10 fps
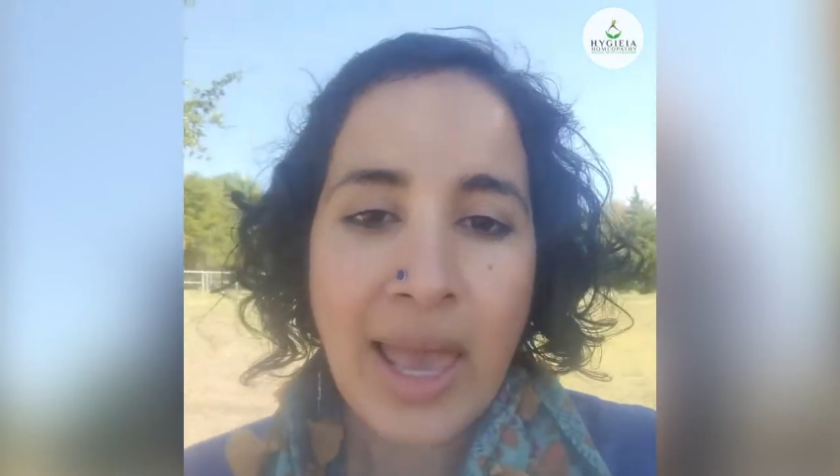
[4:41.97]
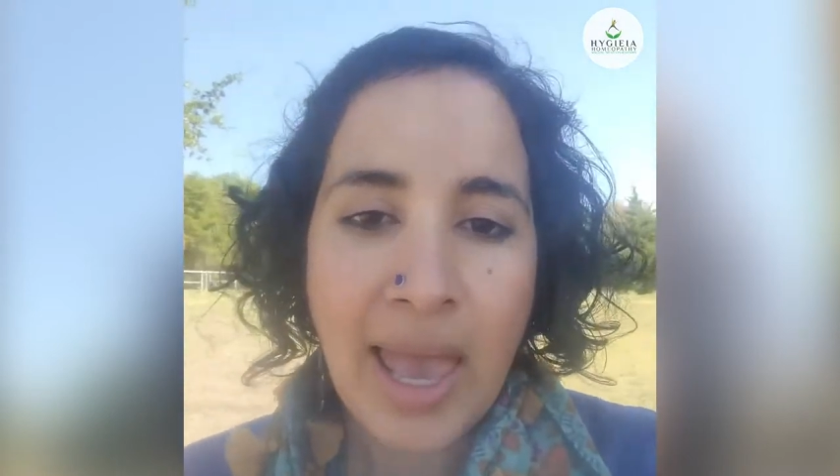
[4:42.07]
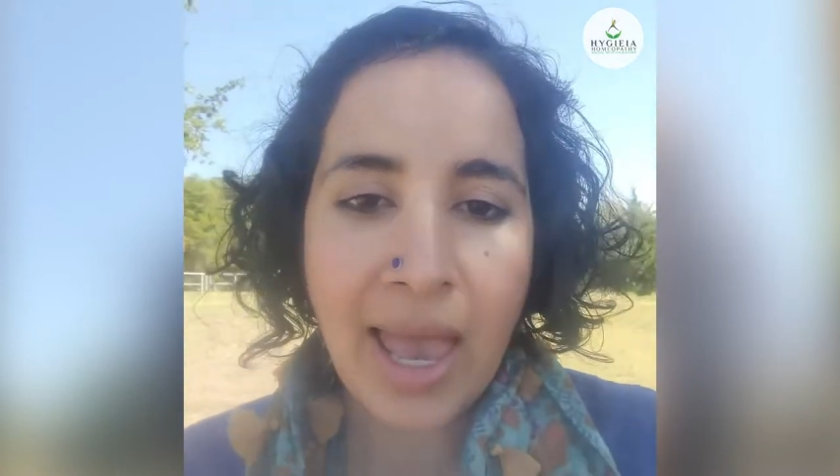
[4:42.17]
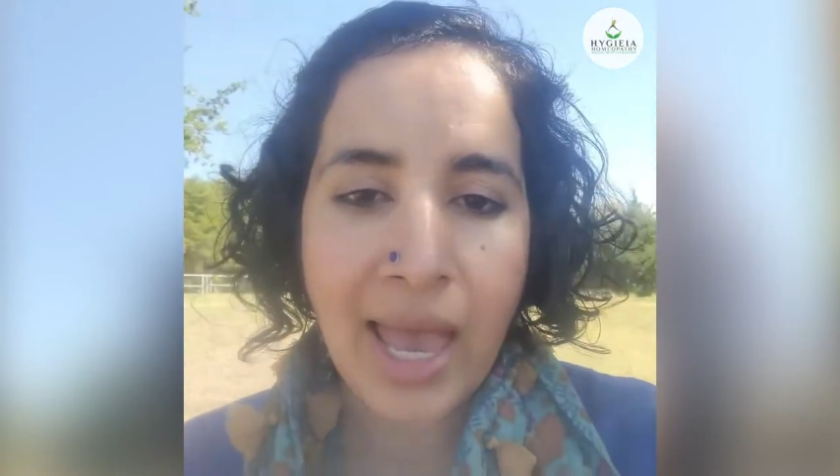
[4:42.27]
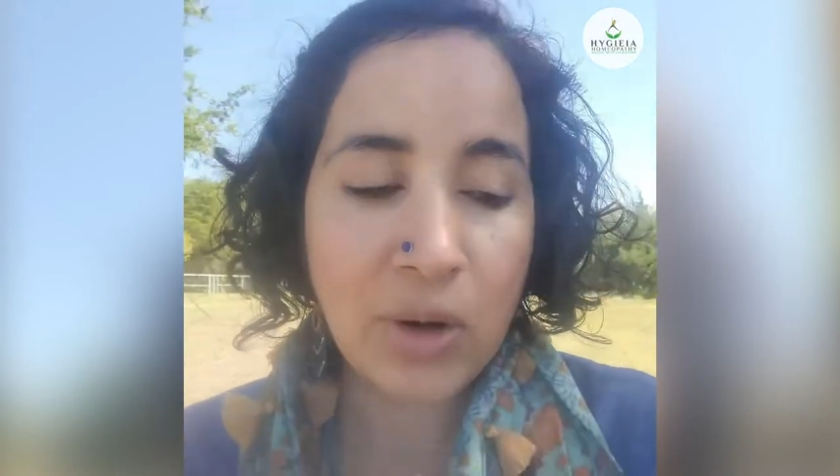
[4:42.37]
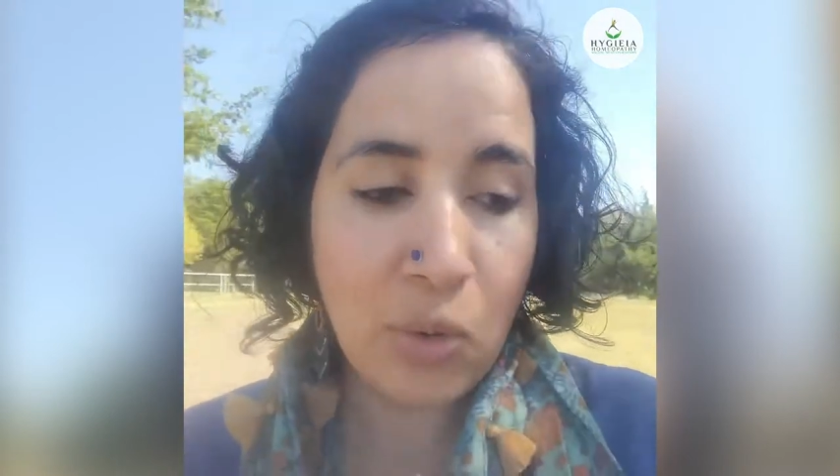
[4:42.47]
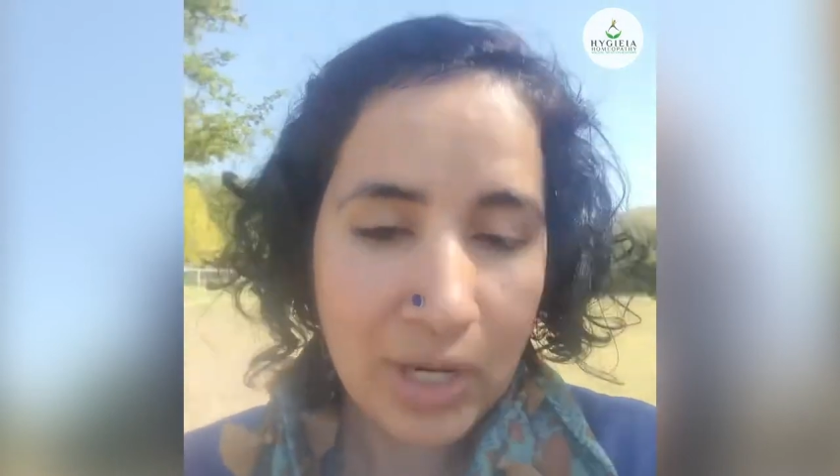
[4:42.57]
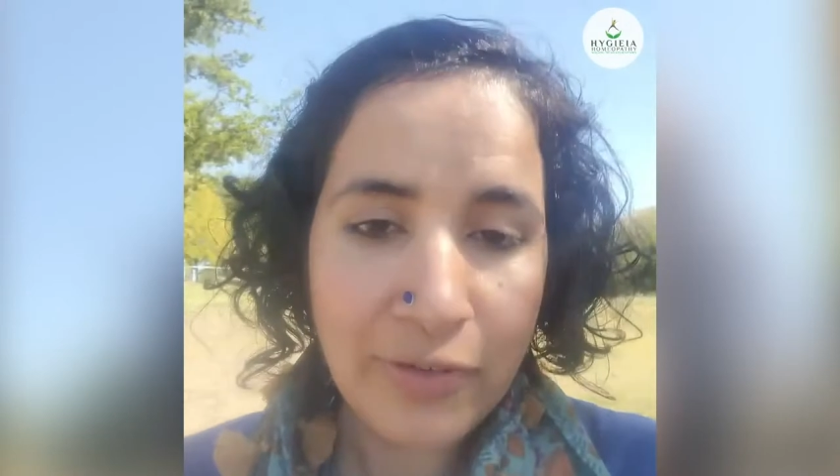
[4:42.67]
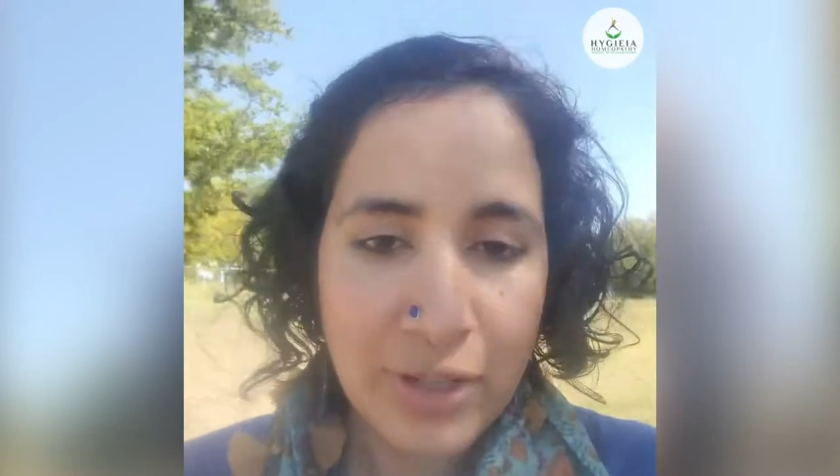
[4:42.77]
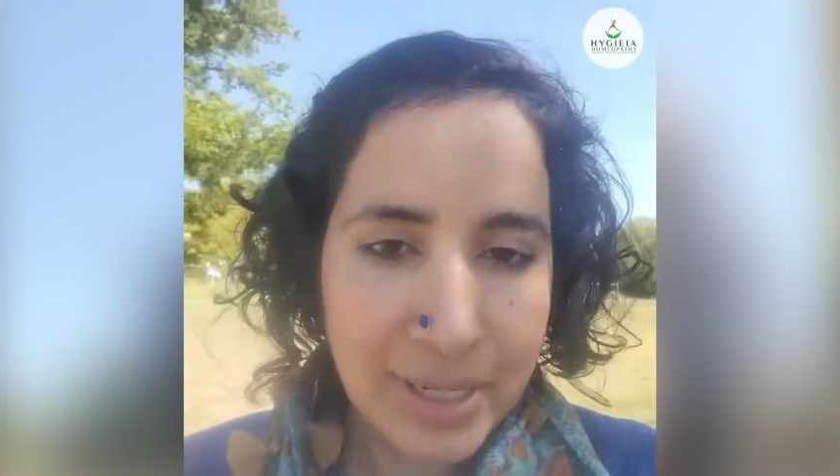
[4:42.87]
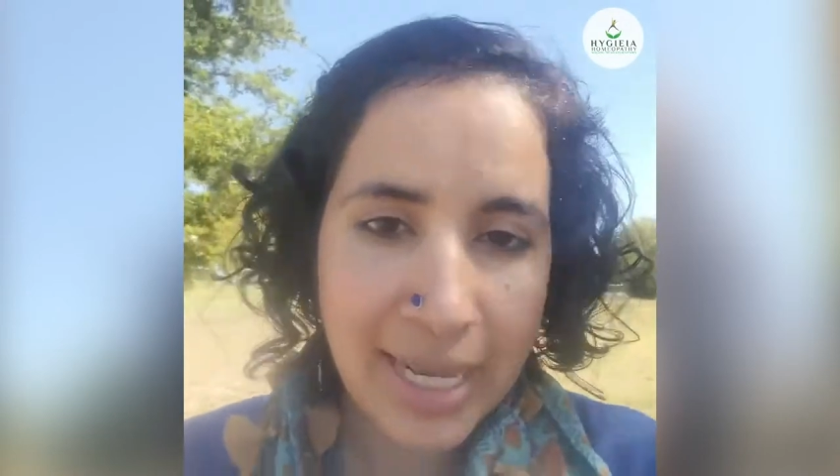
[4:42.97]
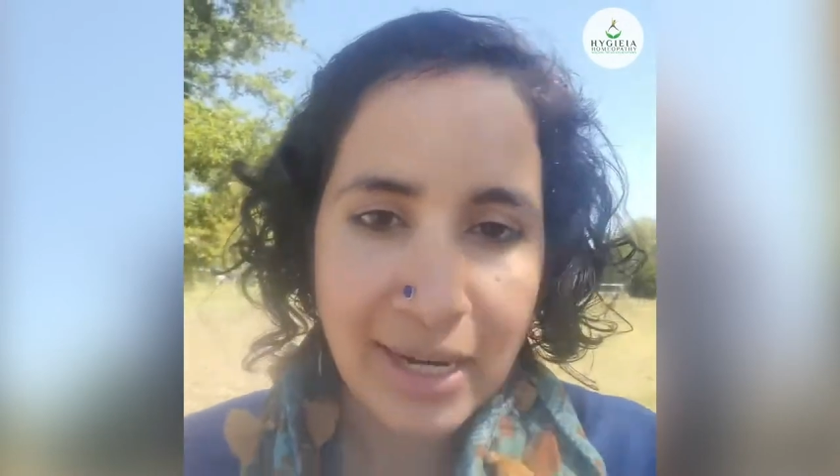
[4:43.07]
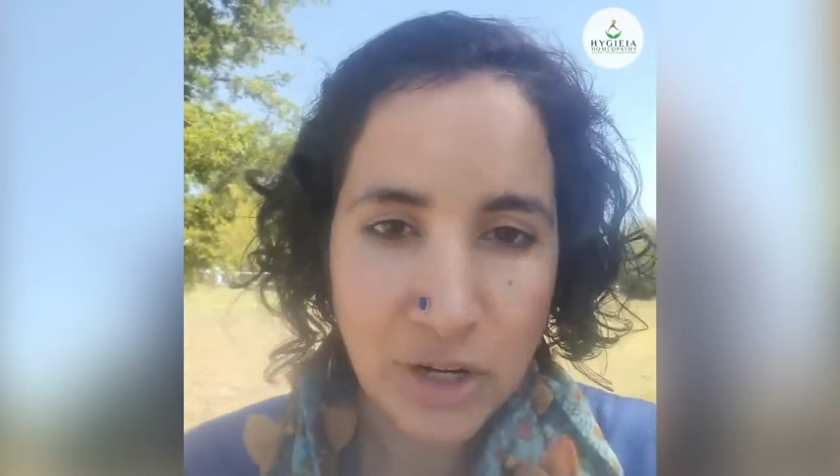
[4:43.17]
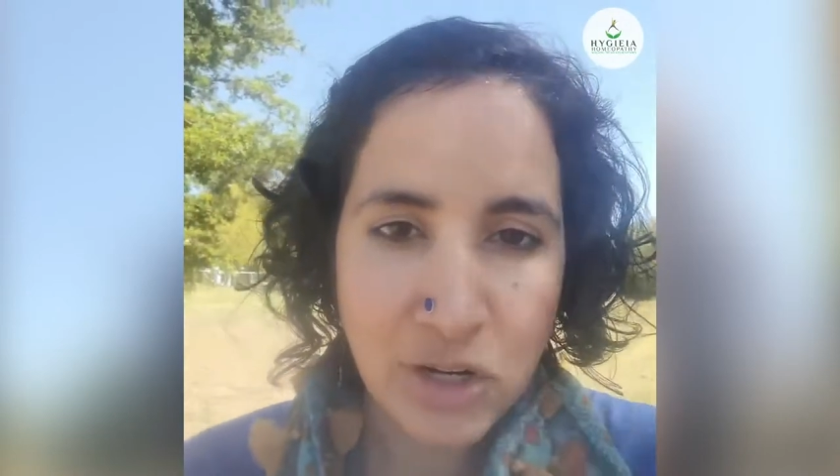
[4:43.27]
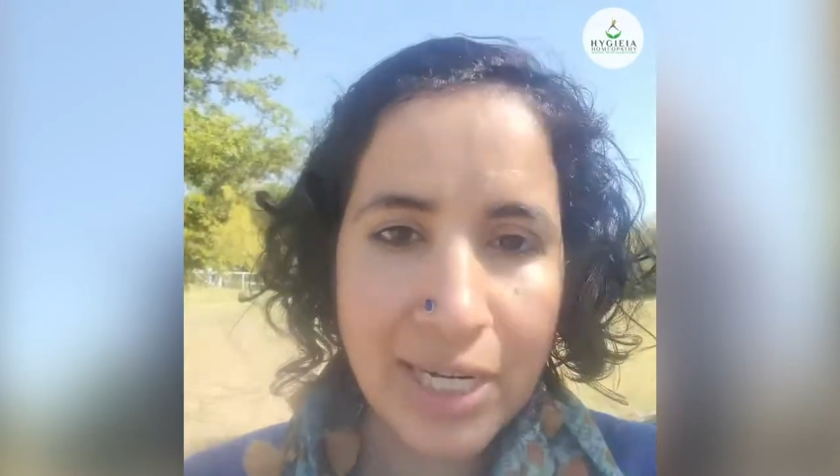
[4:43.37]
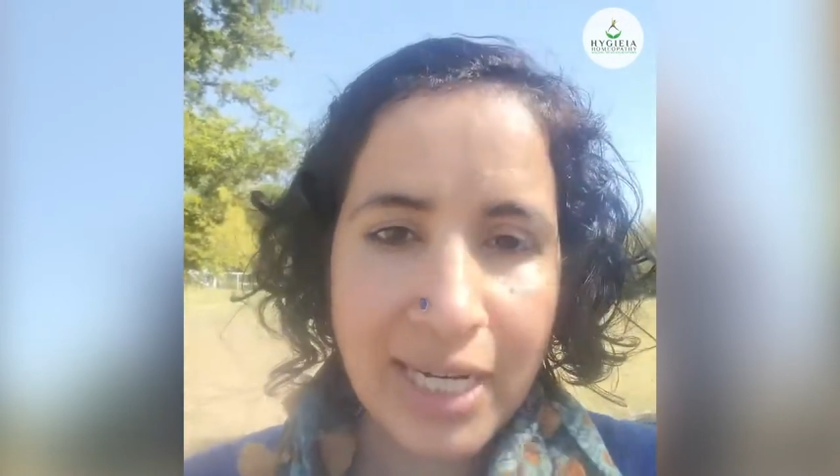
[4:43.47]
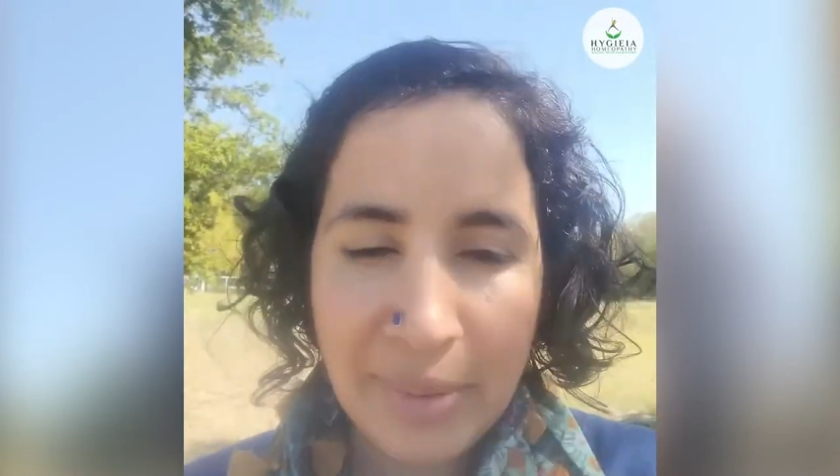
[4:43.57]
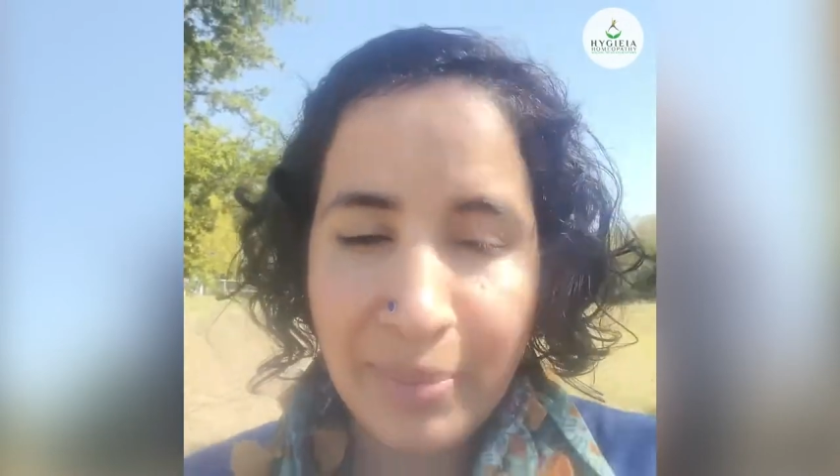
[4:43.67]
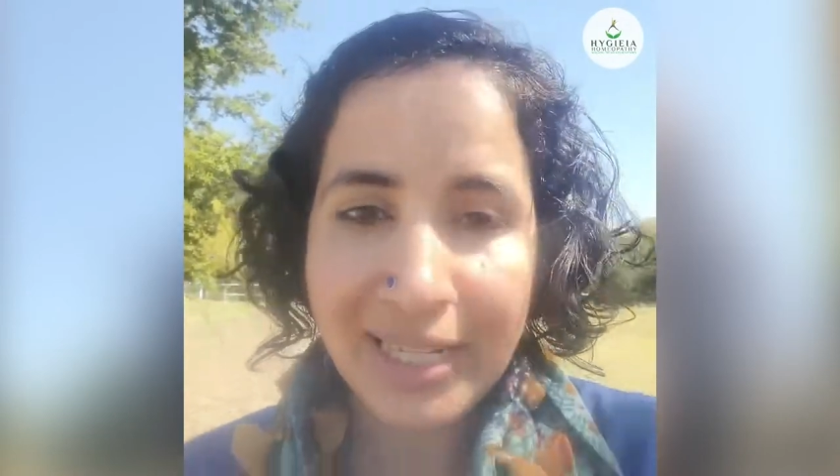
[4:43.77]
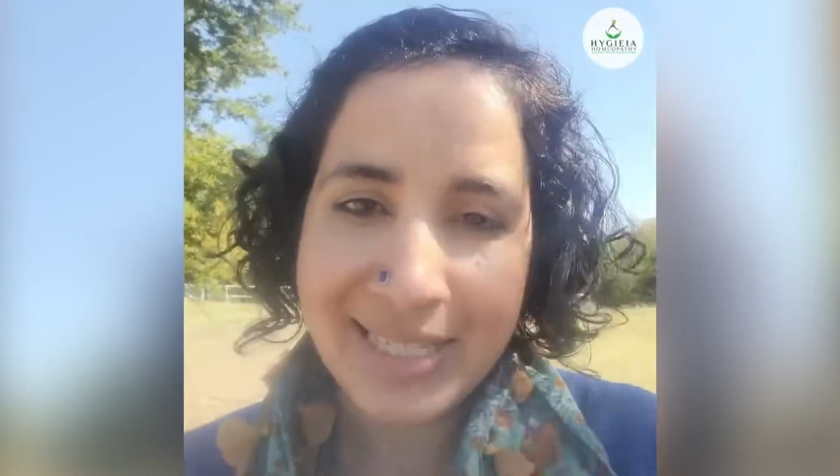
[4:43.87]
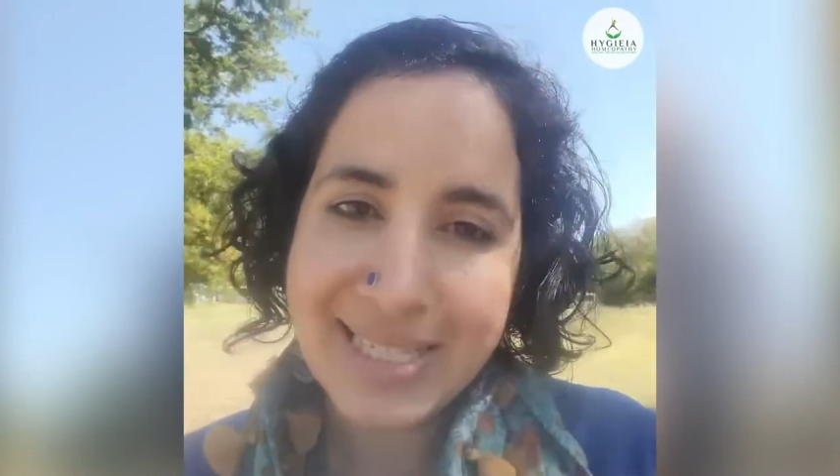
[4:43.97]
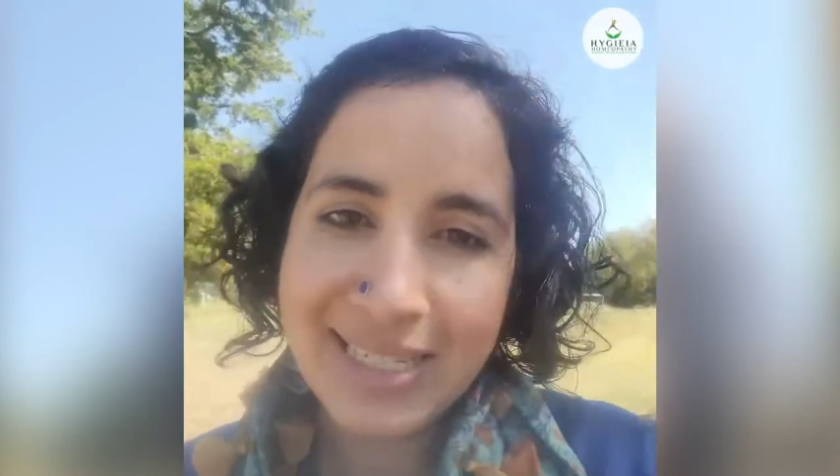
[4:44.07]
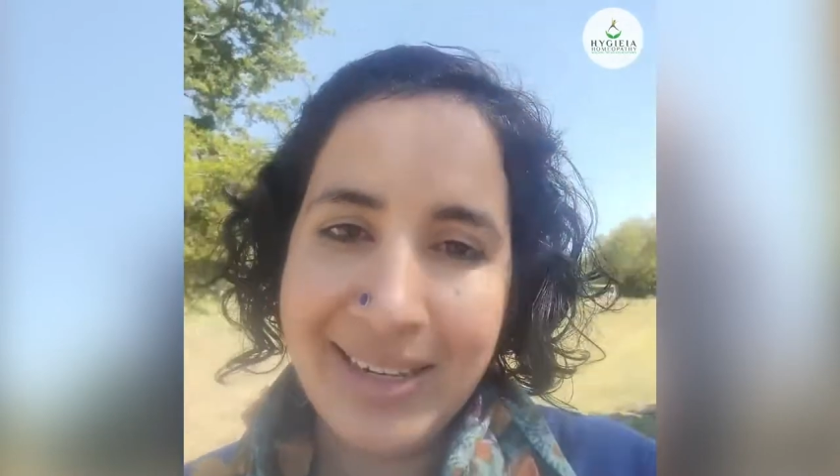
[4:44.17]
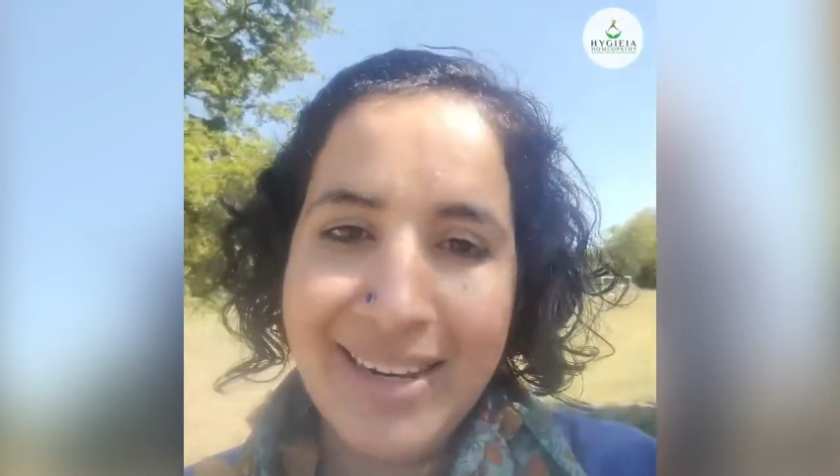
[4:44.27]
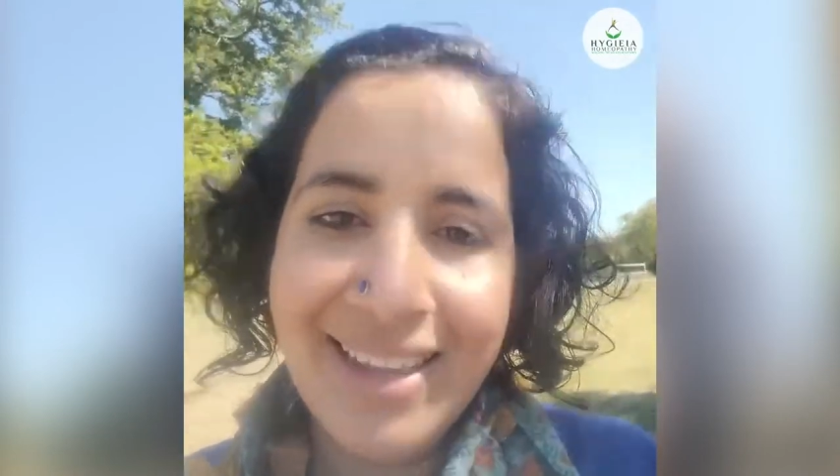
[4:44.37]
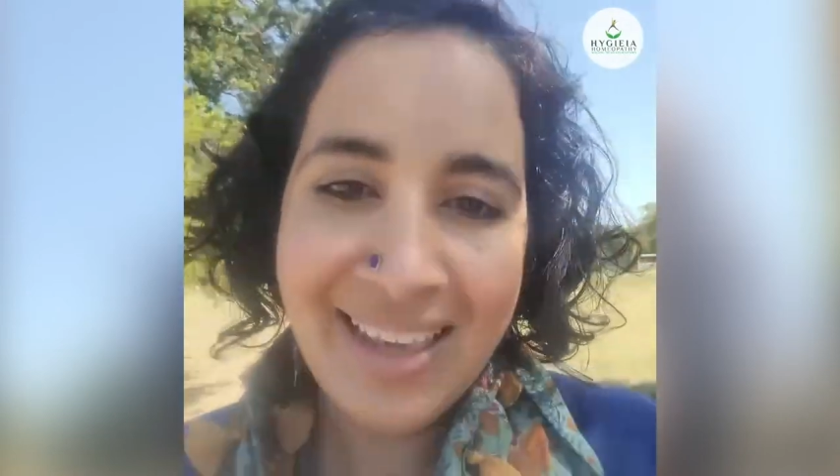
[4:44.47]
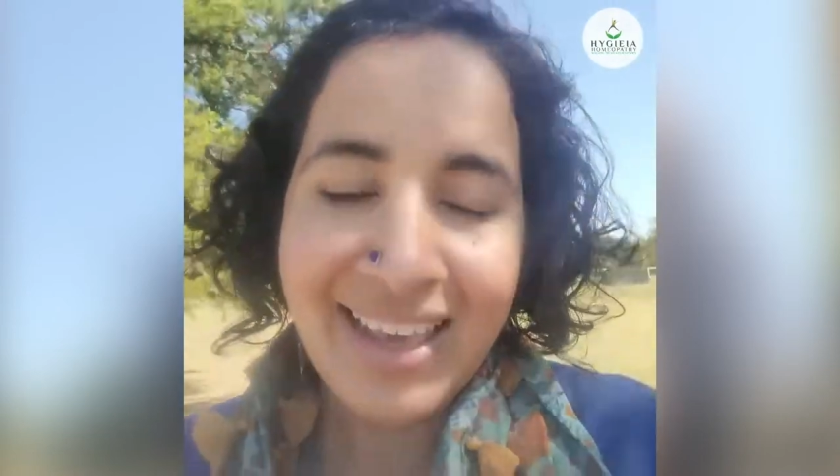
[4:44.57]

And only for the day retreat, but it's still